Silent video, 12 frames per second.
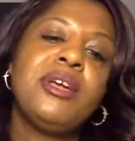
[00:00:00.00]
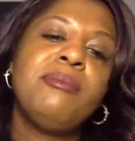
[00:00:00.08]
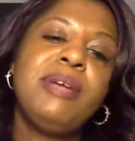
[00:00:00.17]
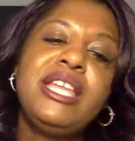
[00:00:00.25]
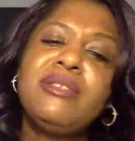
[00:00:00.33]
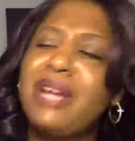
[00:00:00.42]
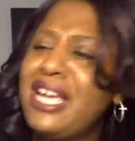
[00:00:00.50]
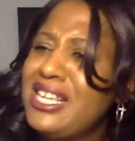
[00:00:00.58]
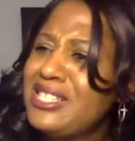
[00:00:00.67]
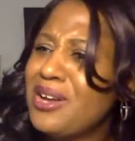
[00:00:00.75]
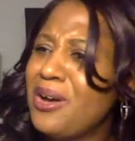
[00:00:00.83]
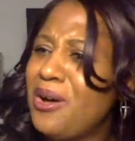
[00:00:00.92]
But either way,
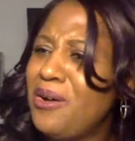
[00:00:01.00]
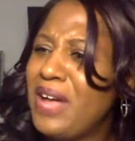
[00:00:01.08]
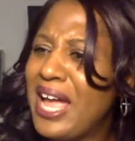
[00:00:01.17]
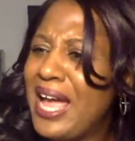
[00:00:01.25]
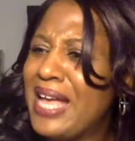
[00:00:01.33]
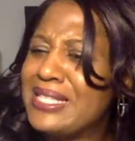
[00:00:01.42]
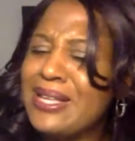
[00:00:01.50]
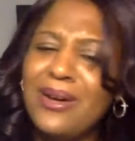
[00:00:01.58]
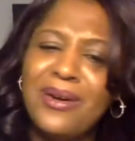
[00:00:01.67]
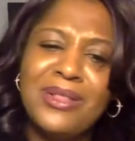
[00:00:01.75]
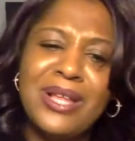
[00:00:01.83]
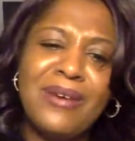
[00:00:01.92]
he's a whole
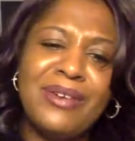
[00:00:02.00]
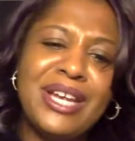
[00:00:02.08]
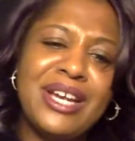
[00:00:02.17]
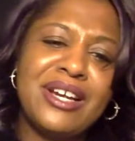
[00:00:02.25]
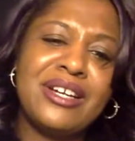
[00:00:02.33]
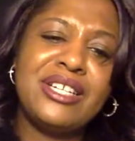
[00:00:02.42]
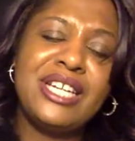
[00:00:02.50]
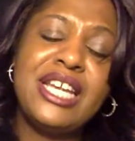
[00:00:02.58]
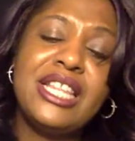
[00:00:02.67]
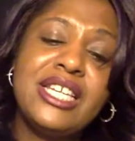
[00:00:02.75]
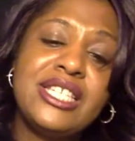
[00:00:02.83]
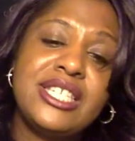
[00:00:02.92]
asshole on here.
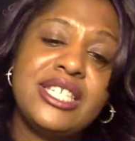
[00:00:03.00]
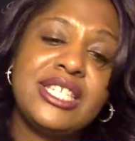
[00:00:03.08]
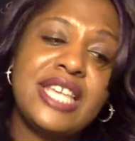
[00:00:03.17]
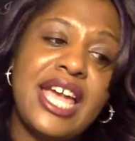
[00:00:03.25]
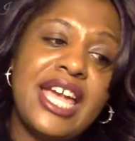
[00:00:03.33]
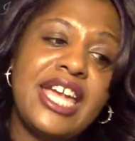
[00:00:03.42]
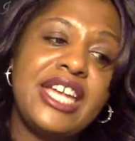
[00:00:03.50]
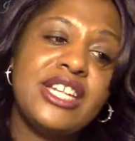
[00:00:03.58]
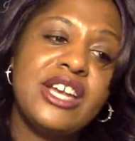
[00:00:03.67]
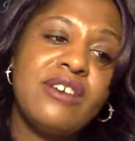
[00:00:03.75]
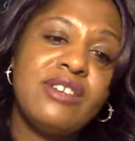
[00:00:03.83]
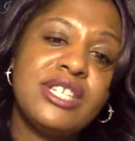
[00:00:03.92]
Needless to say, he
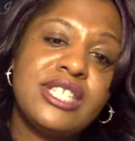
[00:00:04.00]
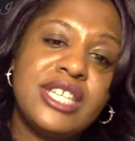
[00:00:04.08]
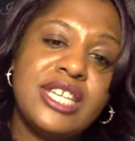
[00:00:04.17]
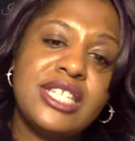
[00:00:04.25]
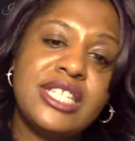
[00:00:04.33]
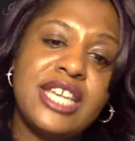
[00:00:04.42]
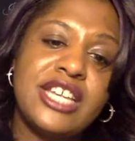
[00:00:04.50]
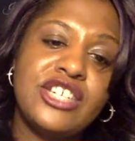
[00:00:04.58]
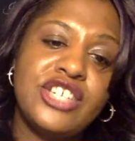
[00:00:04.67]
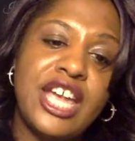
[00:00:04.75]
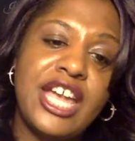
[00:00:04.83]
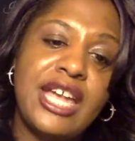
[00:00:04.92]
notices that
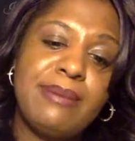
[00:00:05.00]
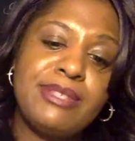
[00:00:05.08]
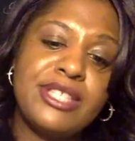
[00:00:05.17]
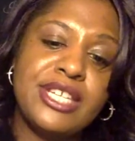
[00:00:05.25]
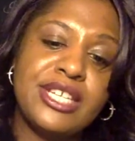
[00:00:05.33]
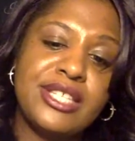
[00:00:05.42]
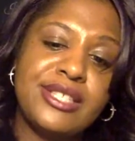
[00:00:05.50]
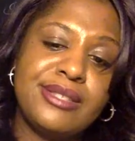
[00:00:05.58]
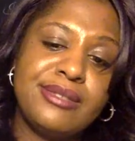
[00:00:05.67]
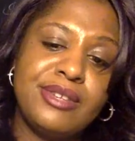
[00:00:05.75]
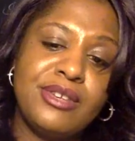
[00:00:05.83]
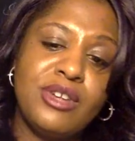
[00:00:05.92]
James is
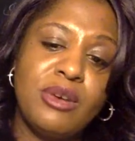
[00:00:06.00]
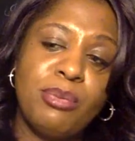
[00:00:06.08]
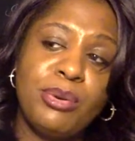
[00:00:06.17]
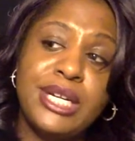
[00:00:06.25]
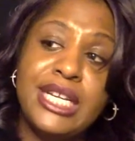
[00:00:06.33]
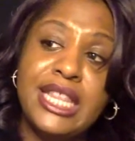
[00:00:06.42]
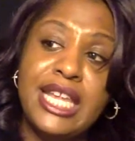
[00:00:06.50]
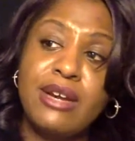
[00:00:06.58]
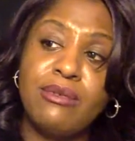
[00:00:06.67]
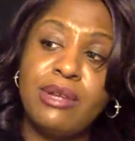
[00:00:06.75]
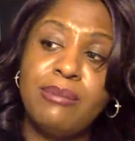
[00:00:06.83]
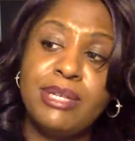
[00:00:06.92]
pretty
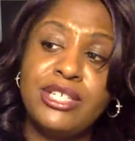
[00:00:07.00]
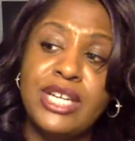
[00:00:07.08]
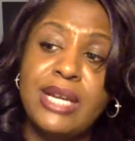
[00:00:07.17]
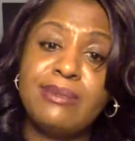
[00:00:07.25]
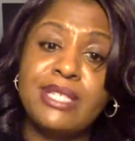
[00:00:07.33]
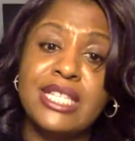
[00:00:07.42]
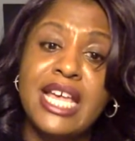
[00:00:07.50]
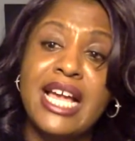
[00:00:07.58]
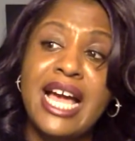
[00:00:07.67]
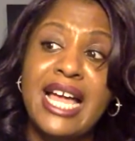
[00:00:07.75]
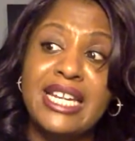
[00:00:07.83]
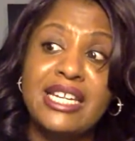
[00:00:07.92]
liquid, but James is like,
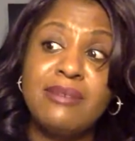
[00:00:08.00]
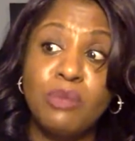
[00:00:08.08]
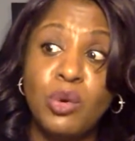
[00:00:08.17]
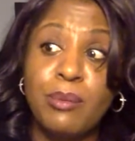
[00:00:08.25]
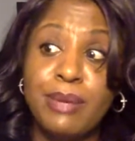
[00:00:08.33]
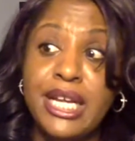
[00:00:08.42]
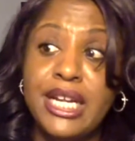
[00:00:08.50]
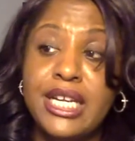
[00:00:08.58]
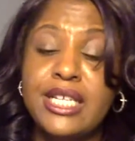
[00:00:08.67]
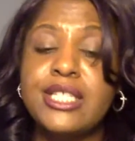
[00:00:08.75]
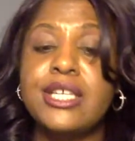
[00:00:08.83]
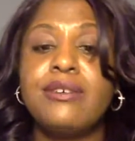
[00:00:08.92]
I need more
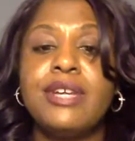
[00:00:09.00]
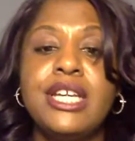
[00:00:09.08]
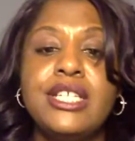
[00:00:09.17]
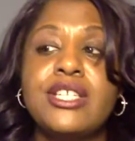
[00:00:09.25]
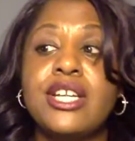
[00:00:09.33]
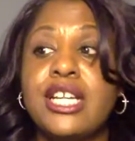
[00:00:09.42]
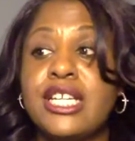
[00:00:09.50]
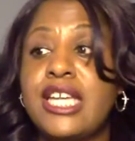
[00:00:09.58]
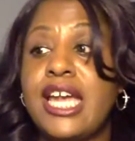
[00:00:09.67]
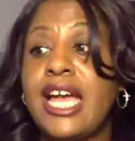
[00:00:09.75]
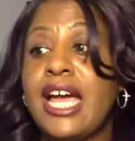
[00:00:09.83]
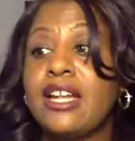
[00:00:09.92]
money. So he's going to
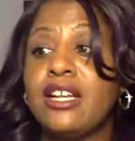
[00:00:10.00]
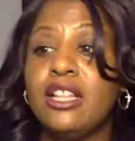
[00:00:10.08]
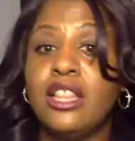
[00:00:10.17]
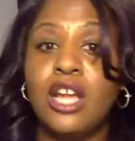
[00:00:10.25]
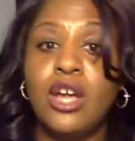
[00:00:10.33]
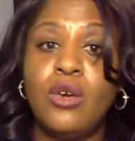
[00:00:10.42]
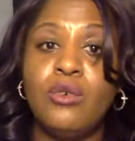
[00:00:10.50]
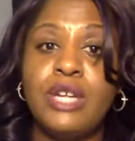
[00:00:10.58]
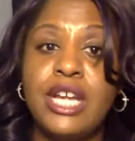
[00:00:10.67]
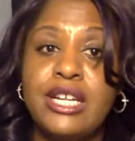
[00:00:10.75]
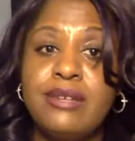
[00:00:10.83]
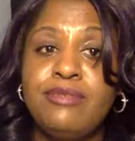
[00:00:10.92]
take out a loan
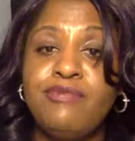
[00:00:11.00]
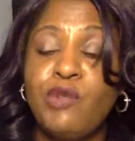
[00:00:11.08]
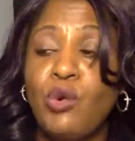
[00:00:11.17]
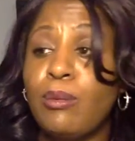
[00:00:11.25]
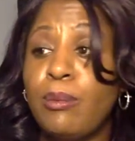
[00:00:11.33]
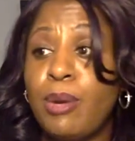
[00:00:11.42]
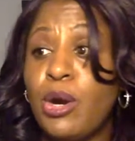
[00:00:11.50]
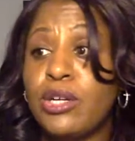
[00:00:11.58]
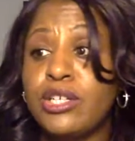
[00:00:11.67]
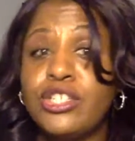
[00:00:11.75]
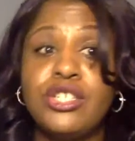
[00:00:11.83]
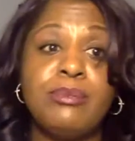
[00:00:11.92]
and form a
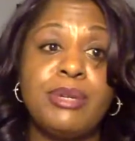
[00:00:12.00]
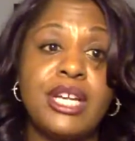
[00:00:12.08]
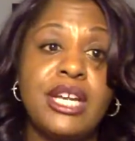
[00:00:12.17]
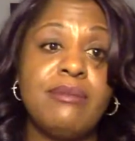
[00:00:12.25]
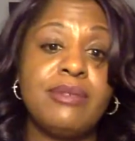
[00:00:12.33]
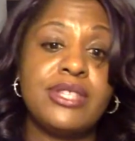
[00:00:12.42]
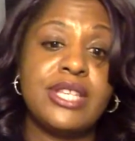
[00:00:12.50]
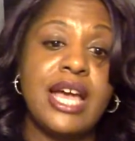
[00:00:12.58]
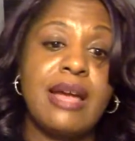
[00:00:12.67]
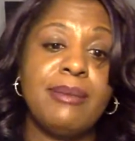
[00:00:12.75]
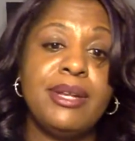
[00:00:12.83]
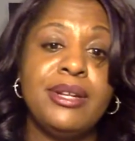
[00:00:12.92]
partnership again with
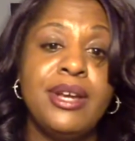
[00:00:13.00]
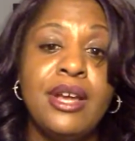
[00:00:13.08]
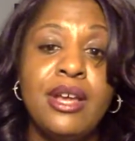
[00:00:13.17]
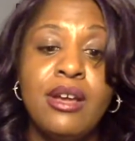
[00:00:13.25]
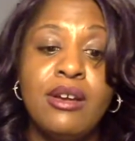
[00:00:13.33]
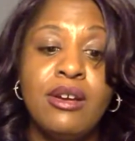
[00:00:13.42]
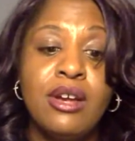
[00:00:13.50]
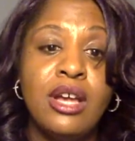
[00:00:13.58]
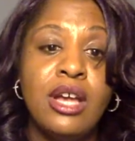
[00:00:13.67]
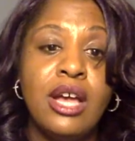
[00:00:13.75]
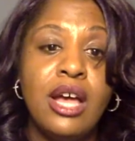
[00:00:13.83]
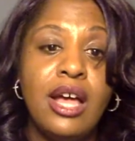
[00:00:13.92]
Simon.
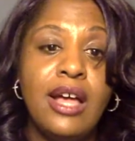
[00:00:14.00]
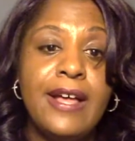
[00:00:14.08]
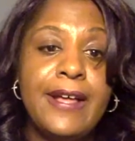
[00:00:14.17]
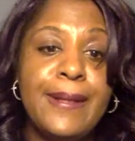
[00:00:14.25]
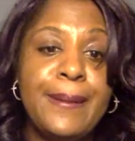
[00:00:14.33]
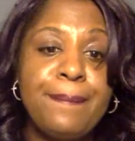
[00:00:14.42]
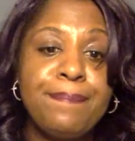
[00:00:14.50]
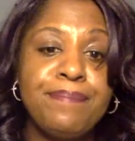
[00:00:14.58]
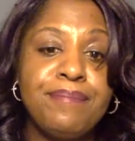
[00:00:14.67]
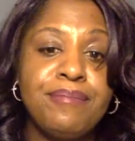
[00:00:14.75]
Keisha